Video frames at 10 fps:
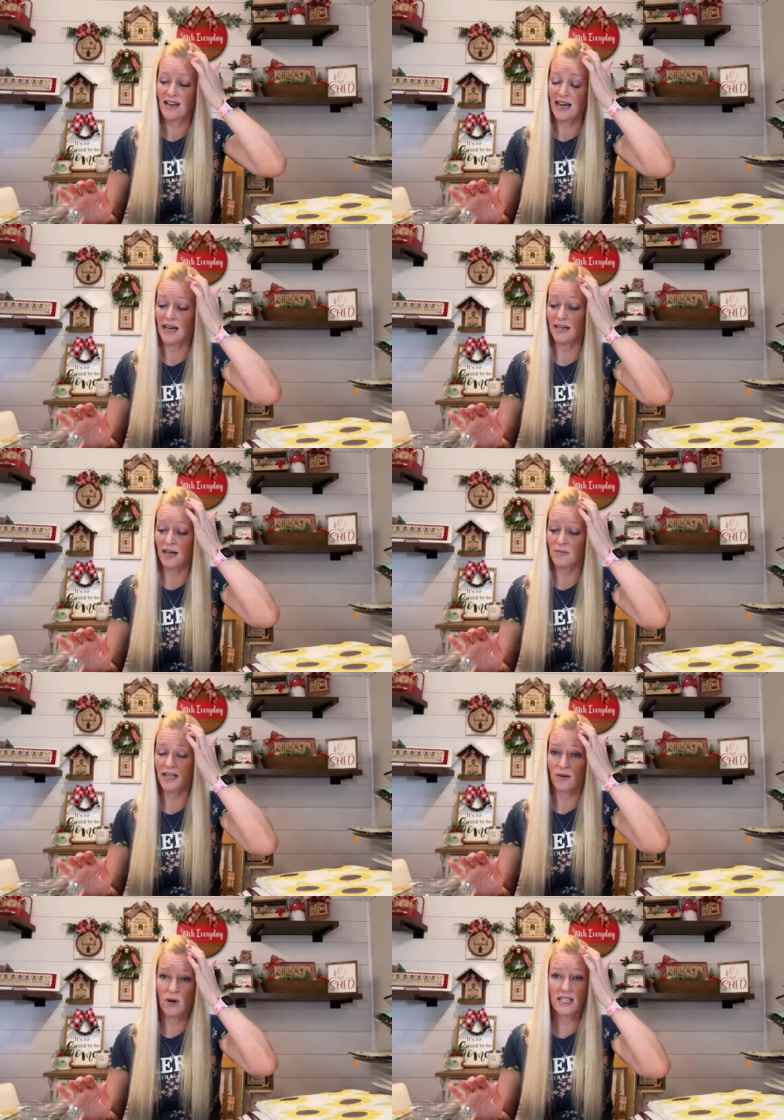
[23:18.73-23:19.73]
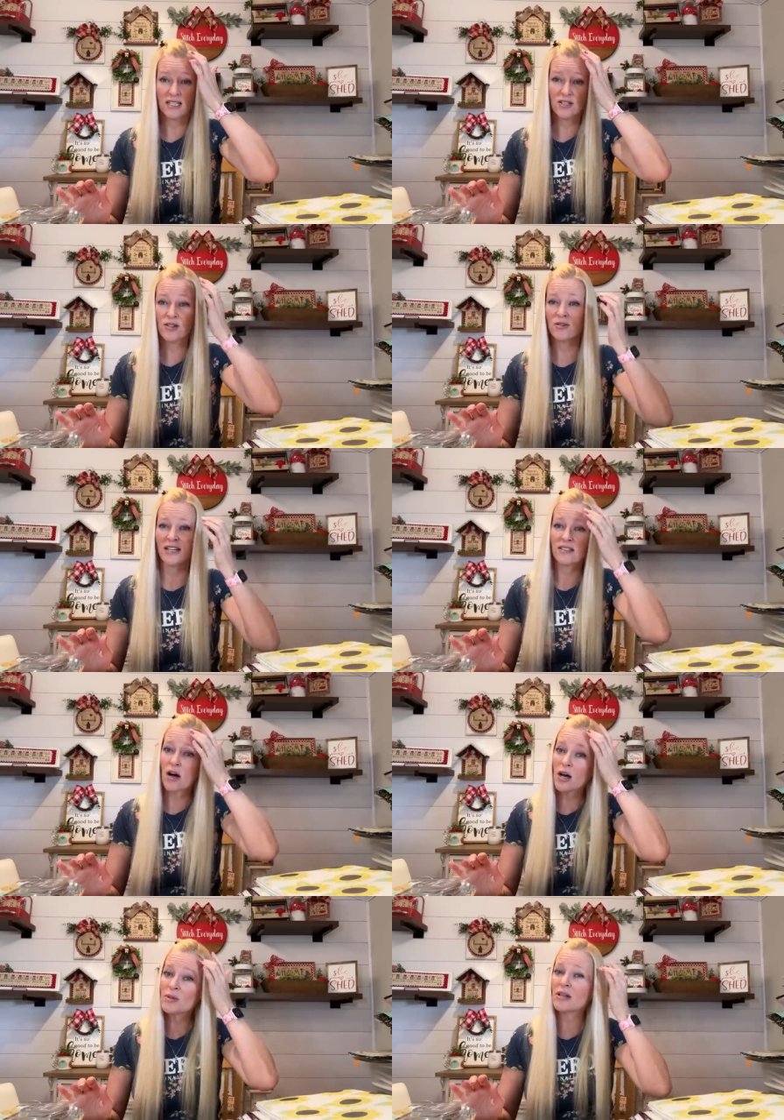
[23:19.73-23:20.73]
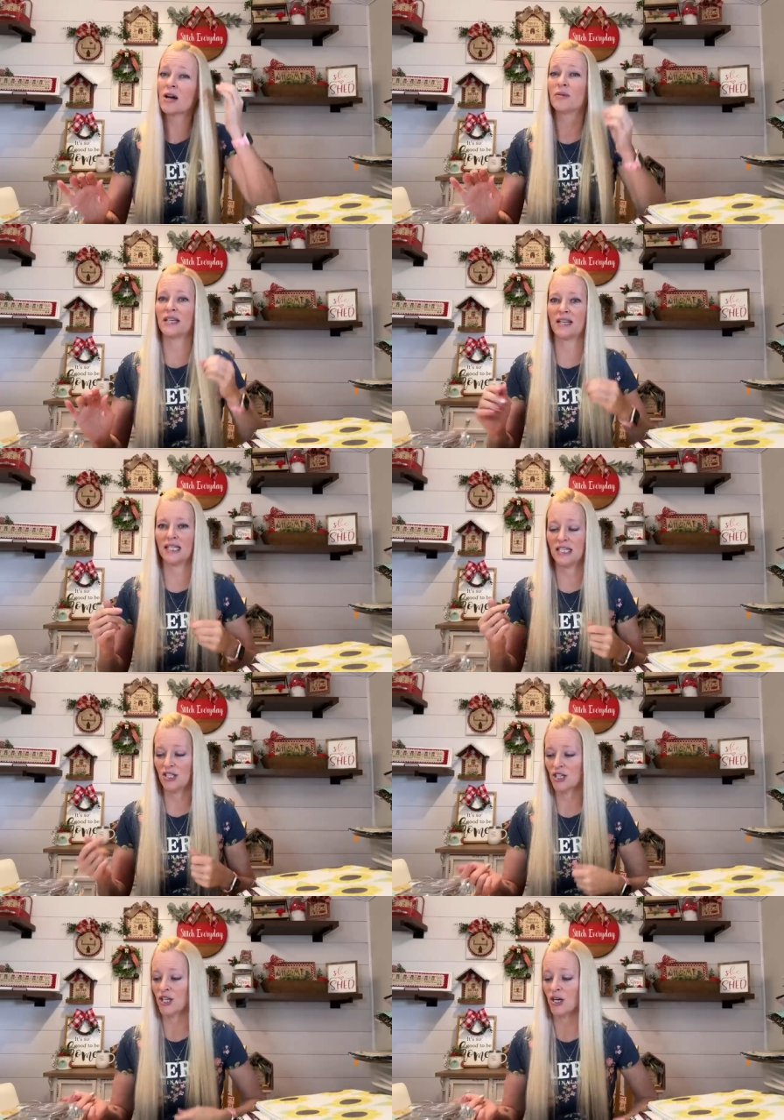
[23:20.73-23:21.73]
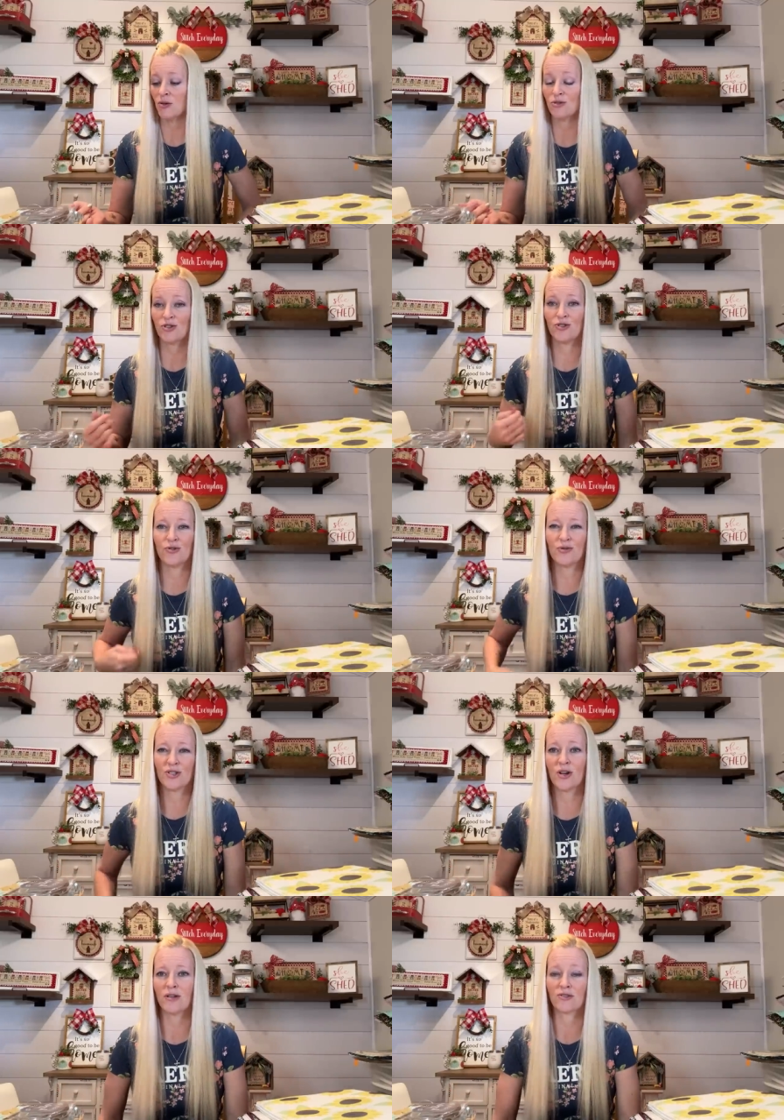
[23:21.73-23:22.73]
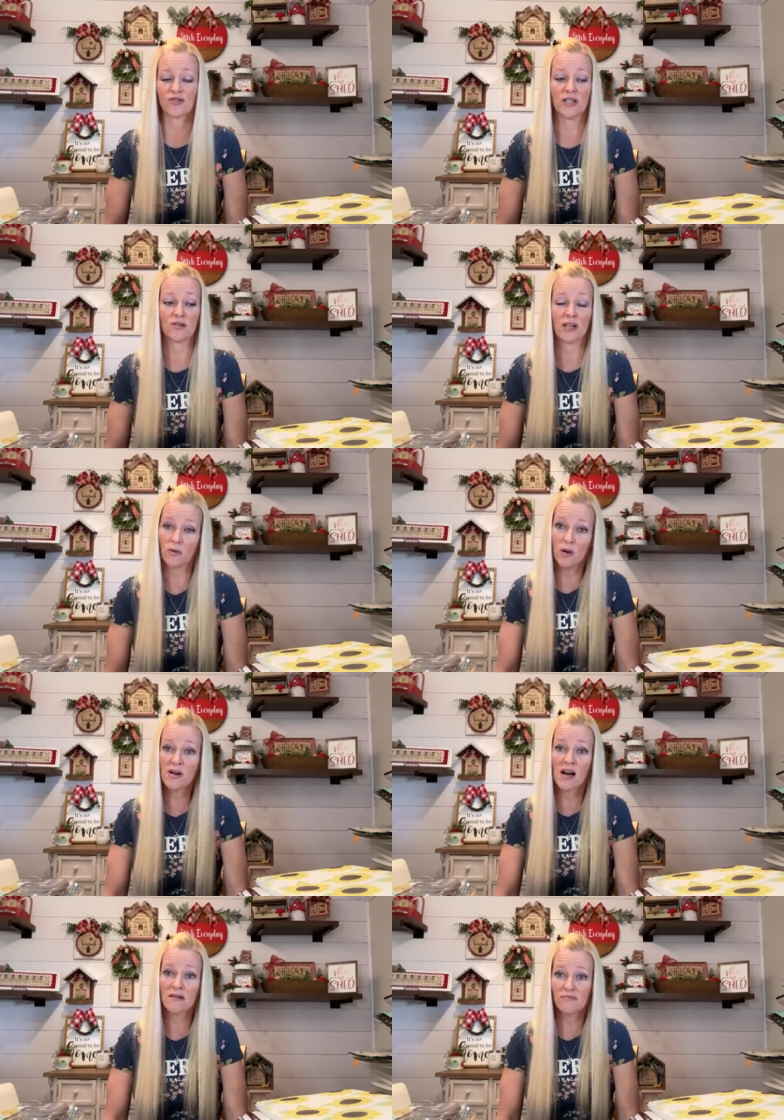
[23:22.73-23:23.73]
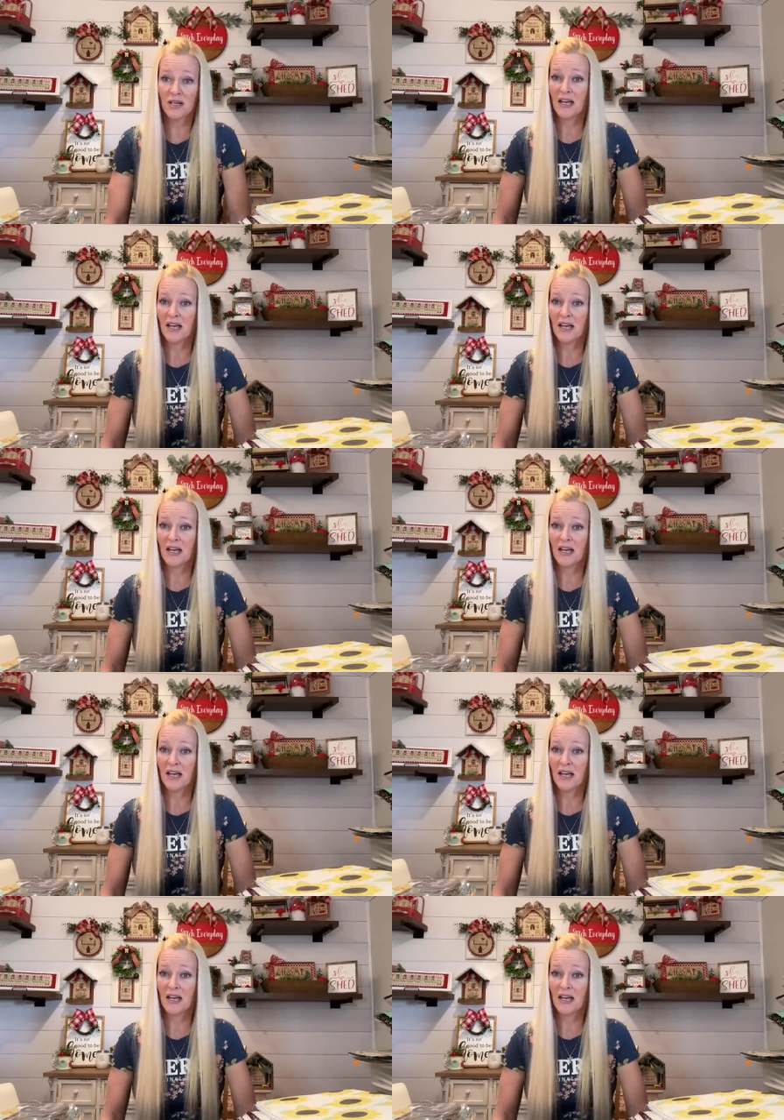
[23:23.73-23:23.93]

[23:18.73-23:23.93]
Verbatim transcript: And I'm like, well, I need to go like to Hobby Lobby and I need to go to the Dollar Tree. And they're like, we'll come.